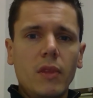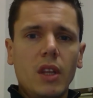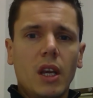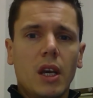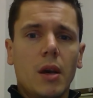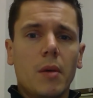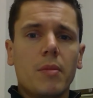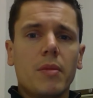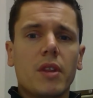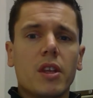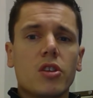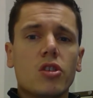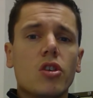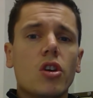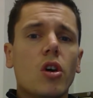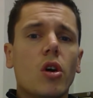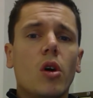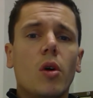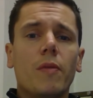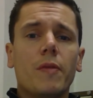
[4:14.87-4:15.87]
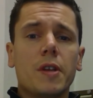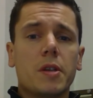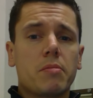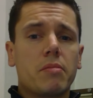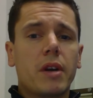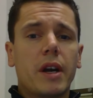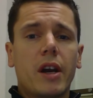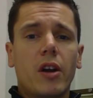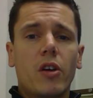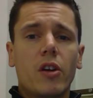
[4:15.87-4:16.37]
There's no obvious
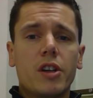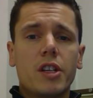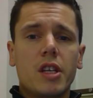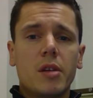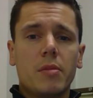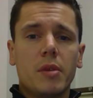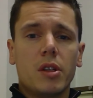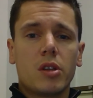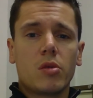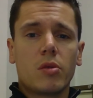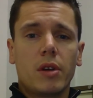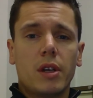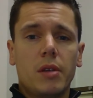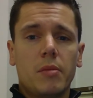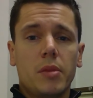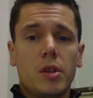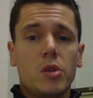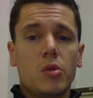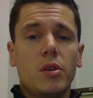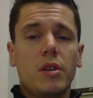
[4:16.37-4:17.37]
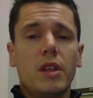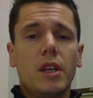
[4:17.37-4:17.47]
priority between